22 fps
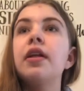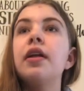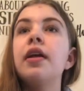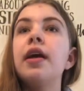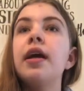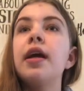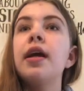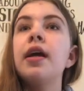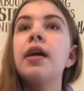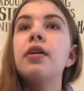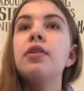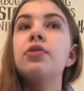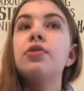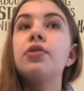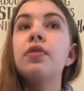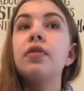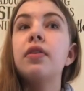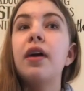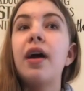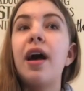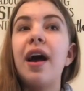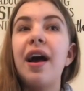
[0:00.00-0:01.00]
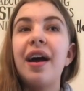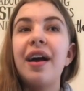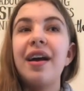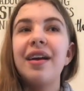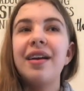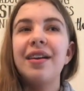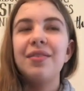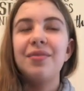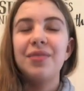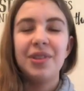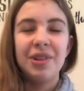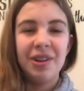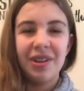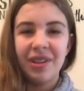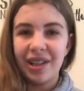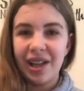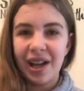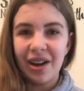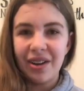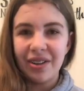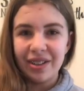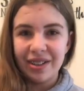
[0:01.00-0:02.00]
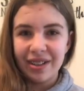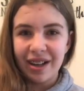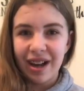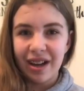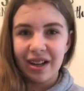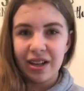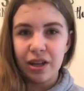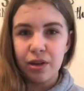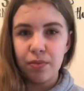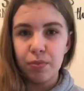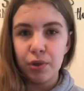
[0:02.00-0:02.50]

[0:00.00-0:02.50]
And I went all out and got him